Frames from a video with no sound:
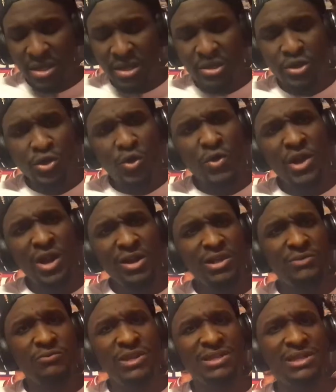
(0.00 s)
you don't hear
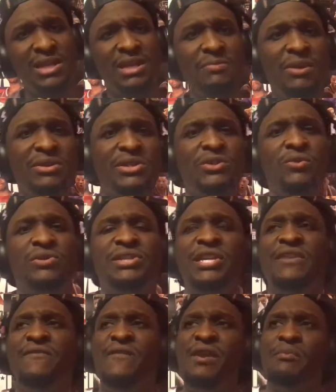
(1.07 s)
this, but they saying about this on
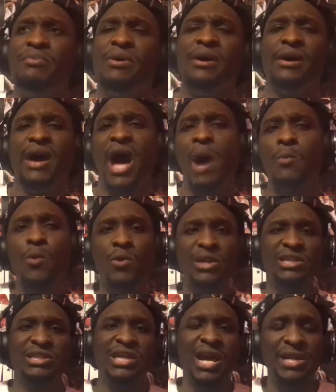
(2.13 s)
TV. But I'm going to
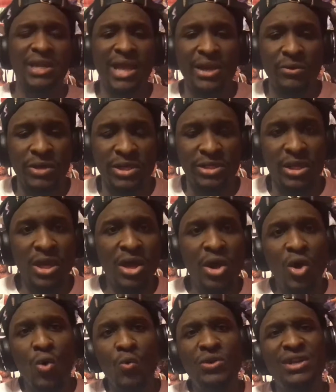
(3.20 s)
shed the light on this.
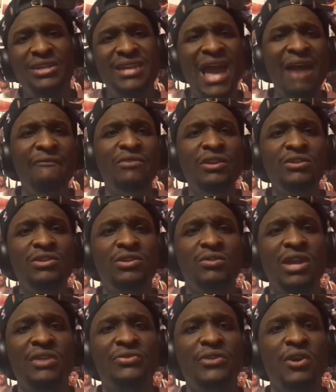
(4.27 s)
When the Cavaliers is on
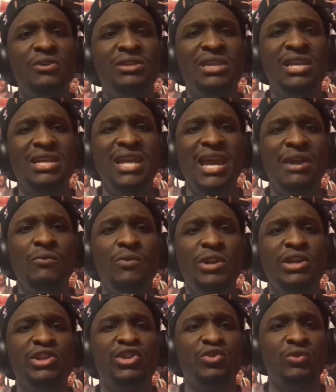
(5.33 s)
that 13-game
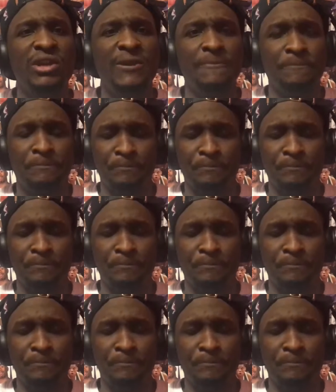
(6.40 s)
winning streak,